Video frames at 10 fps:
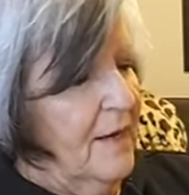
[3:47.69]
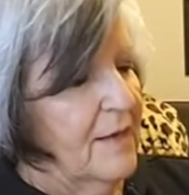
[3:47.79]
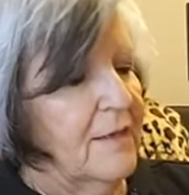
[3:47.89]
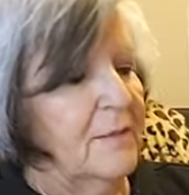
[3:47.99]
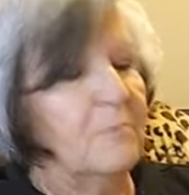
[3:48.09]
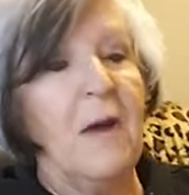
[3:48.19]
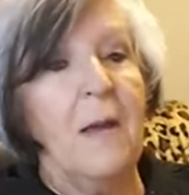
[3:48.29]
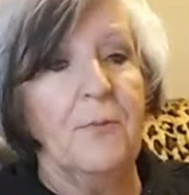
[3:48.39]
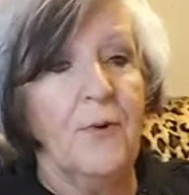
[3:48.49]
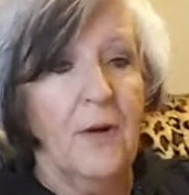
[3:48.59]

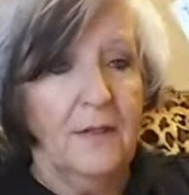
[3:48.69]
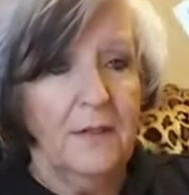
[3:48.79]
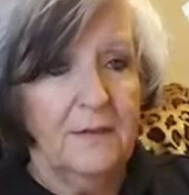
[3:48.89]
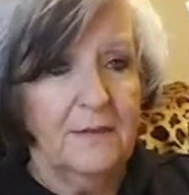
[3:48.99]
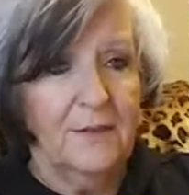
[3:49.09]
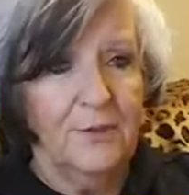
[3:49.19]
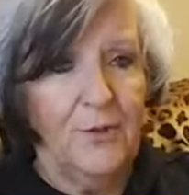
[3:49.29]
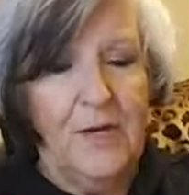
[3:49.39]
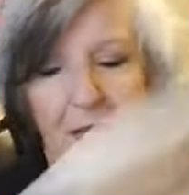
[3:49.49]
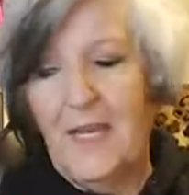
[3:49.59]
My product
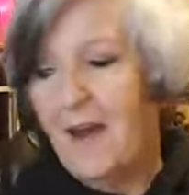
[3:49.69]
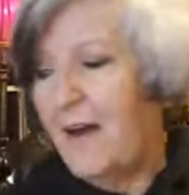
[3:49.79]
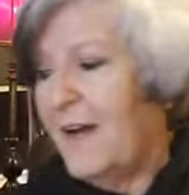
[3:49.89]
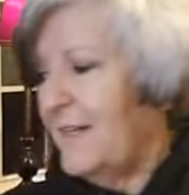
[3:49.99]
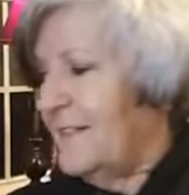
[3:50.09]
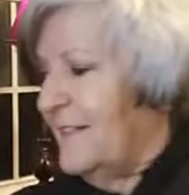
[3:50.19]
training guide.